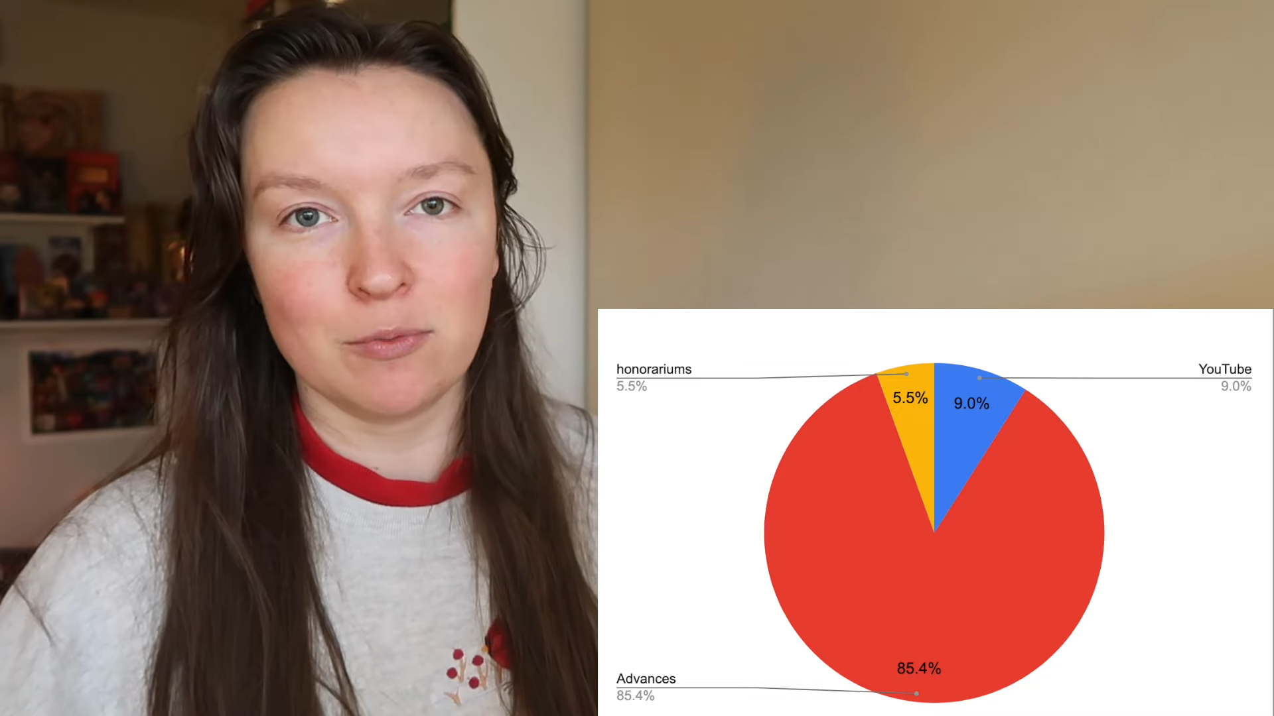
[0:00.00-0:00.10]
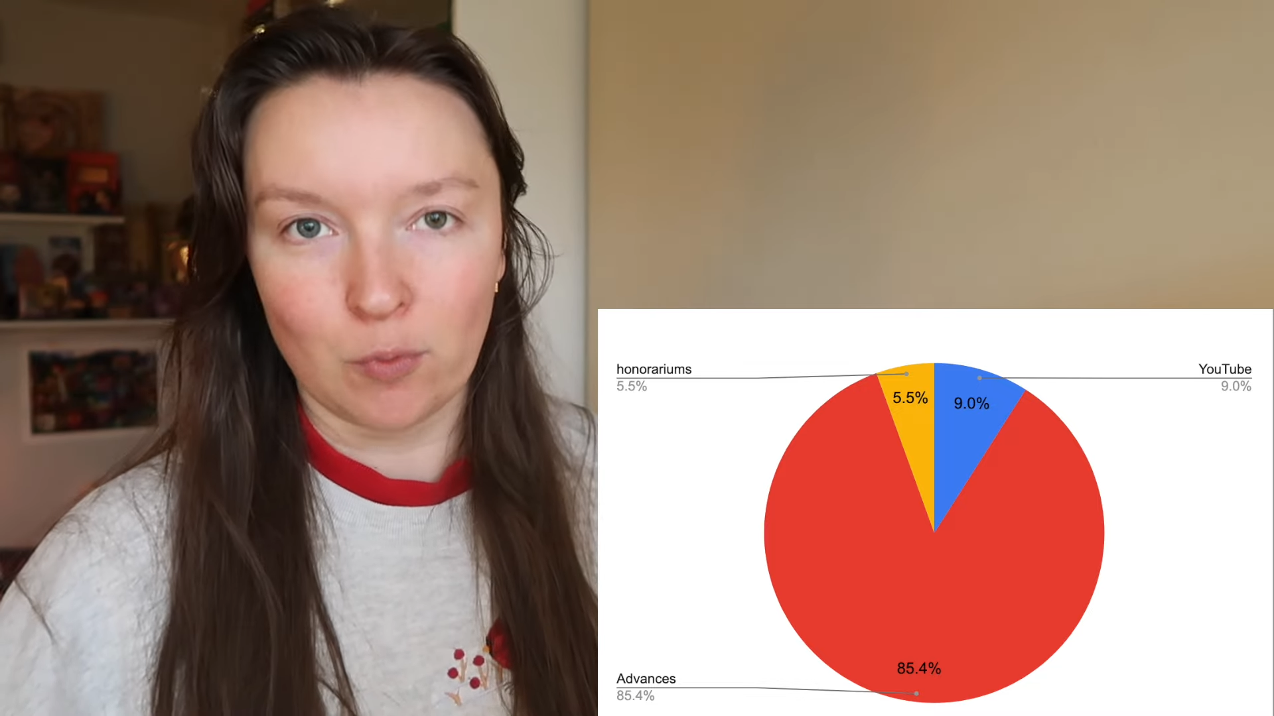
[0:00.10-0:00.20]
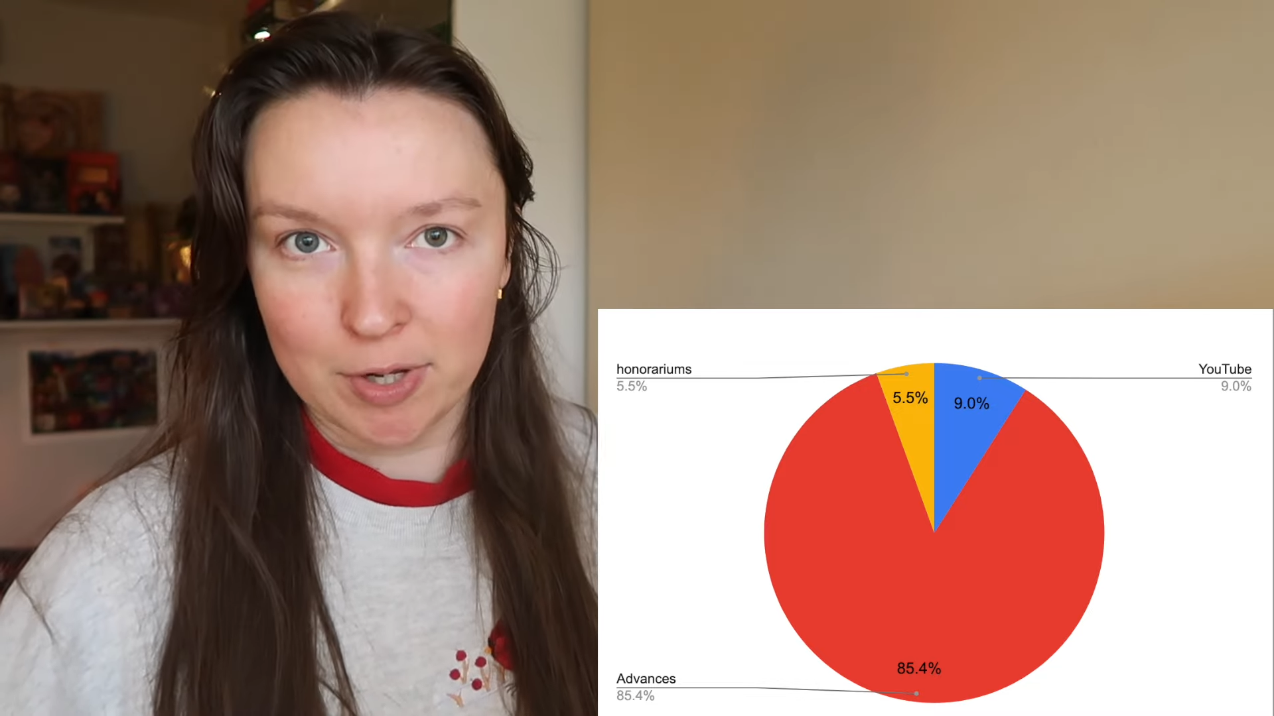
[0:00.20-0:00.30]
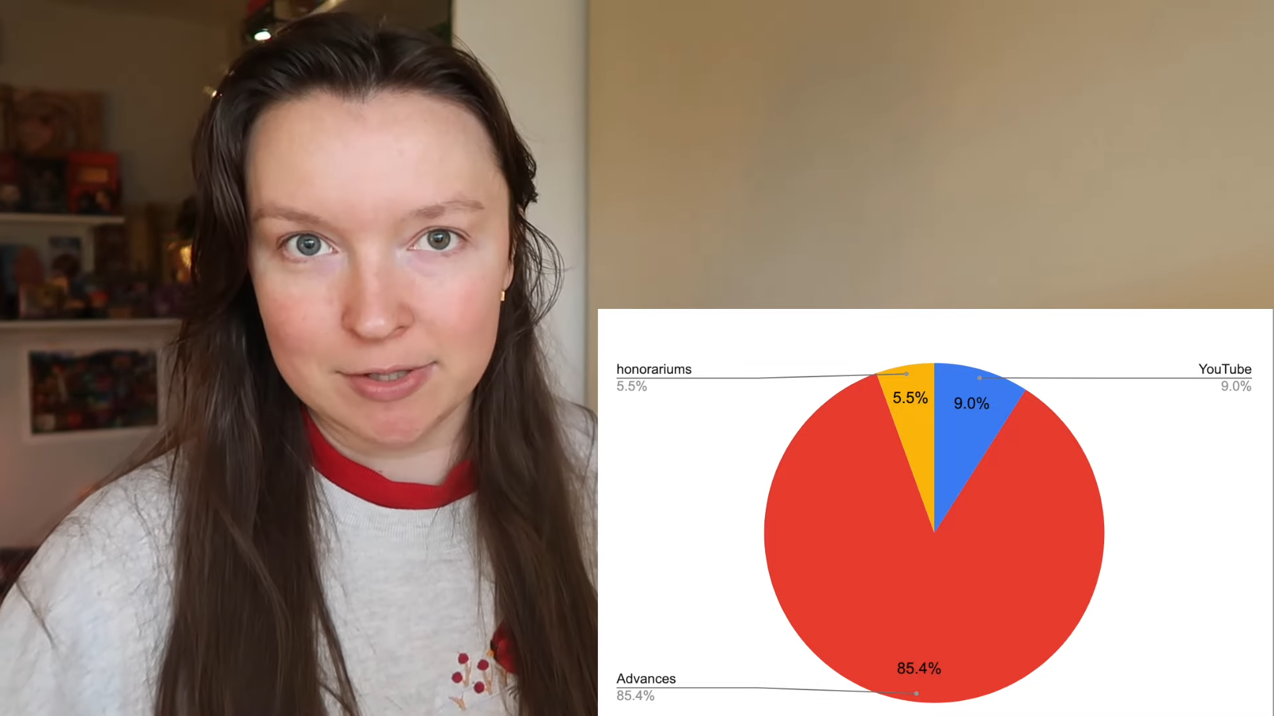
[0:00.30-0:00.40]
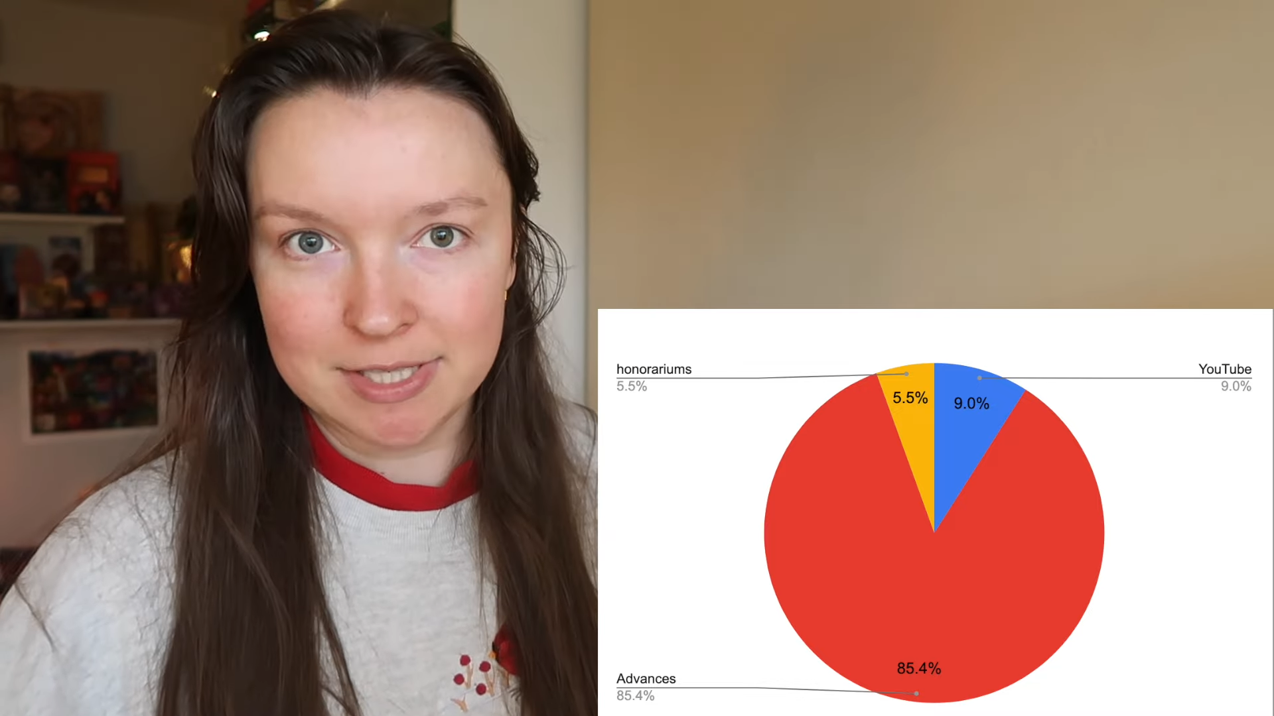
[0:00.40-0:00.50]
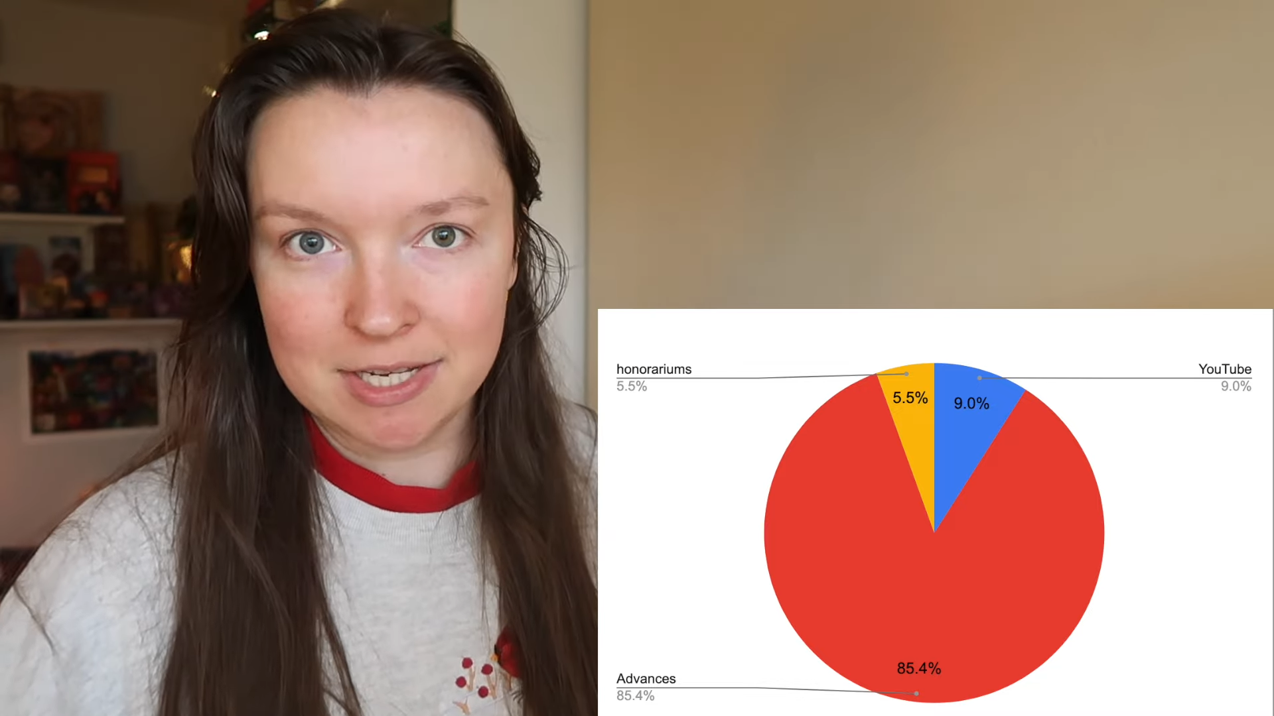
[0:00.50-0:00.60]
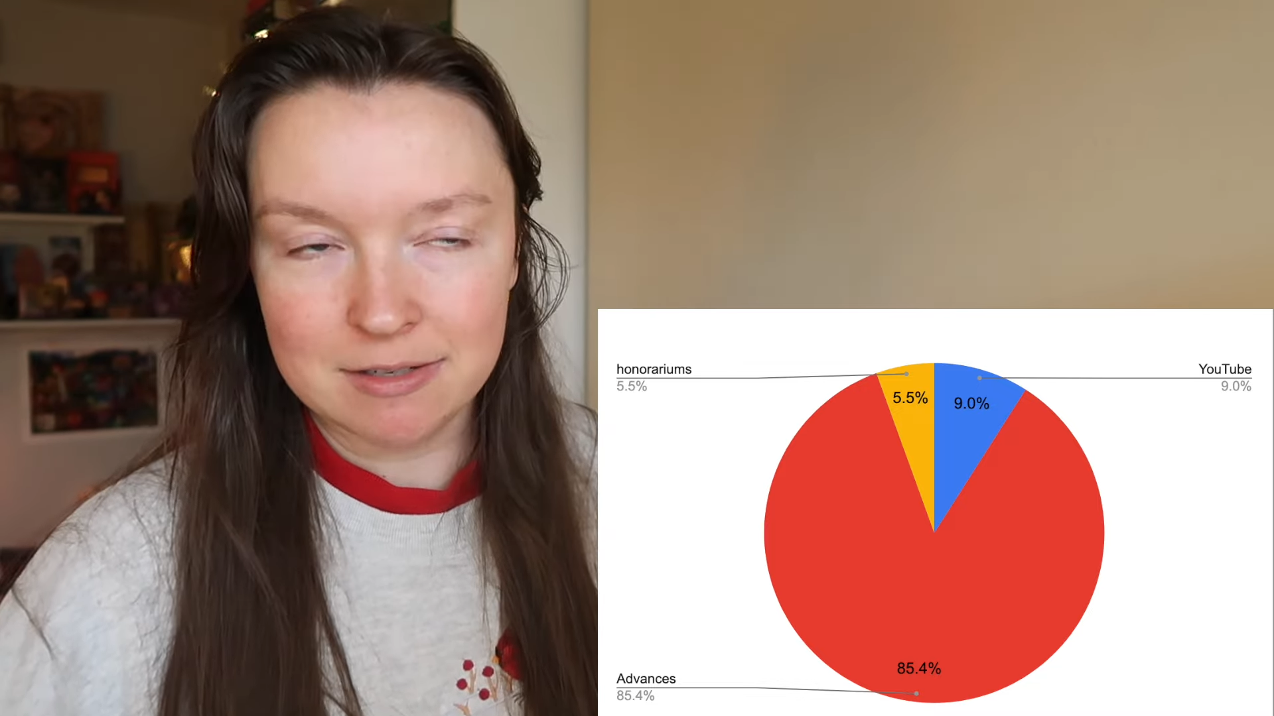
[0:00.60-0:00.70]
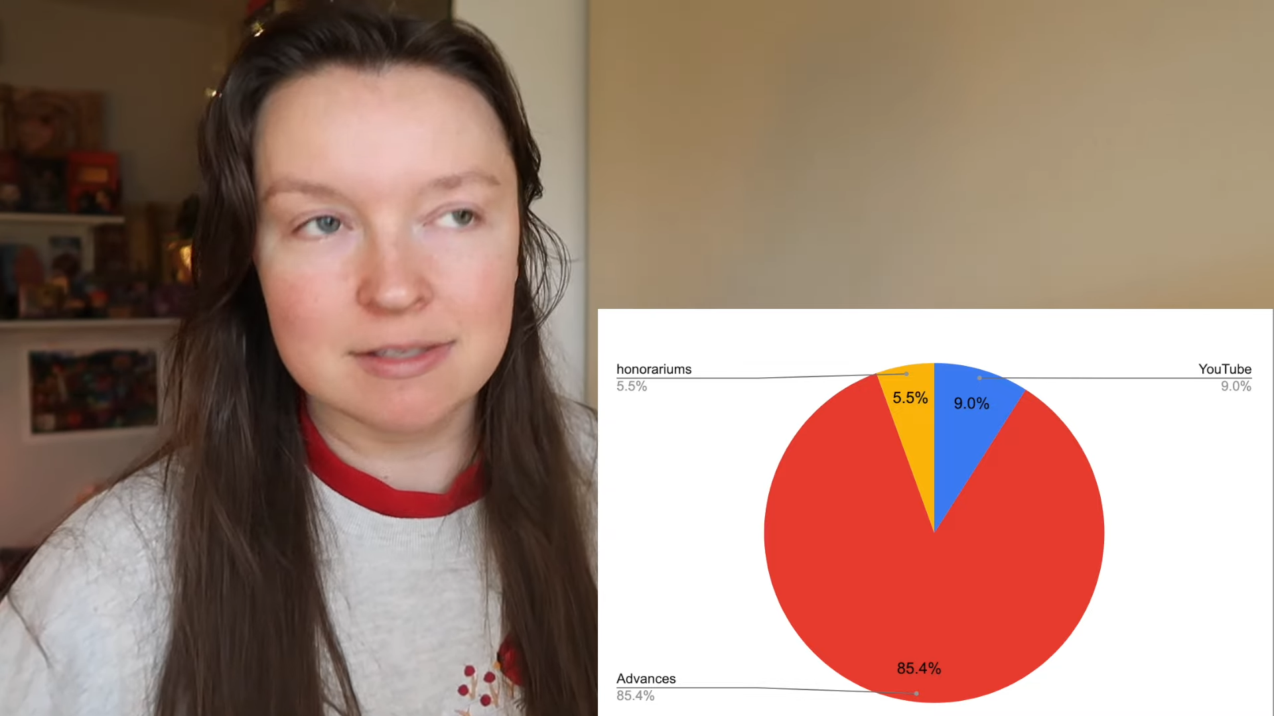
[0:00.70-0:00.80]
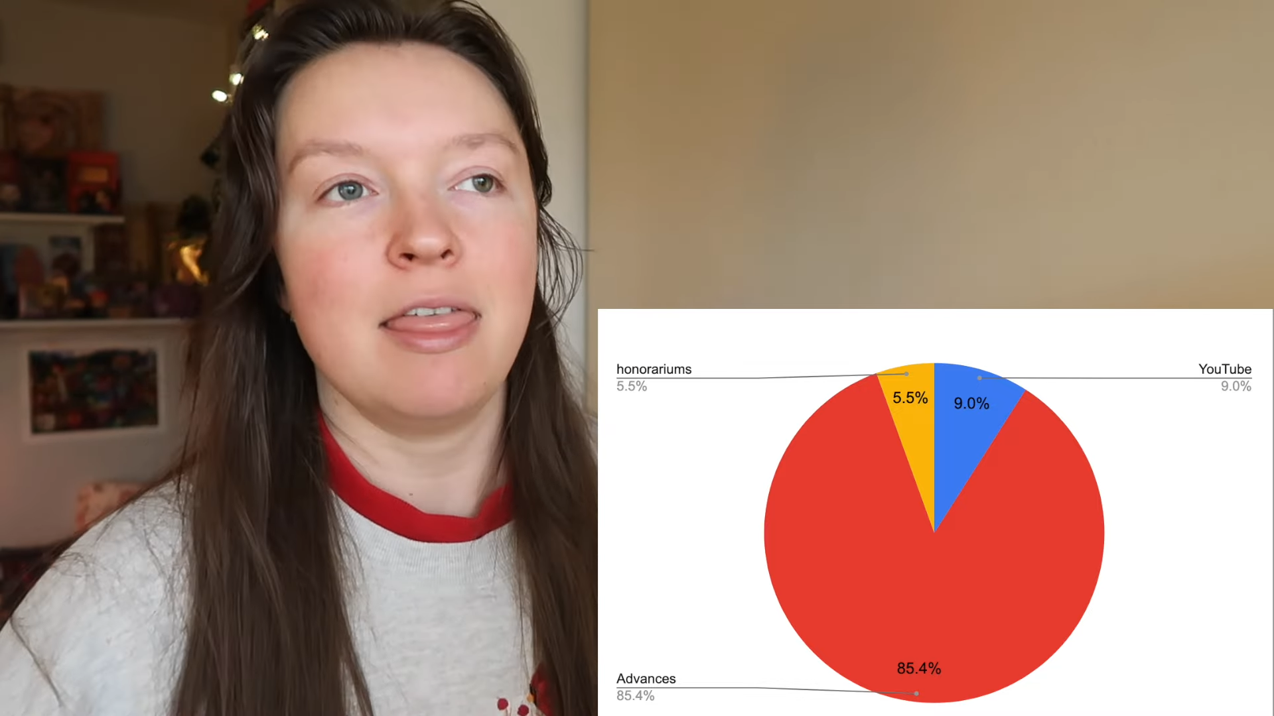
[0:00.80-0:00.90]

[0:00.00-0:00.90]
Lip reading: royalties.